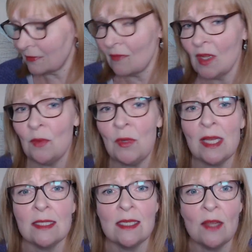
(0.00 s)
And we had a
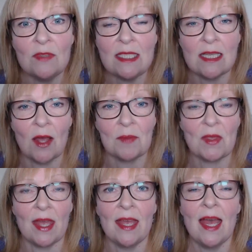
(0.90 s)
lovely time
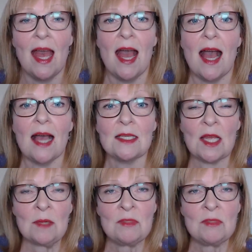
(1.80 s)
there. And I'm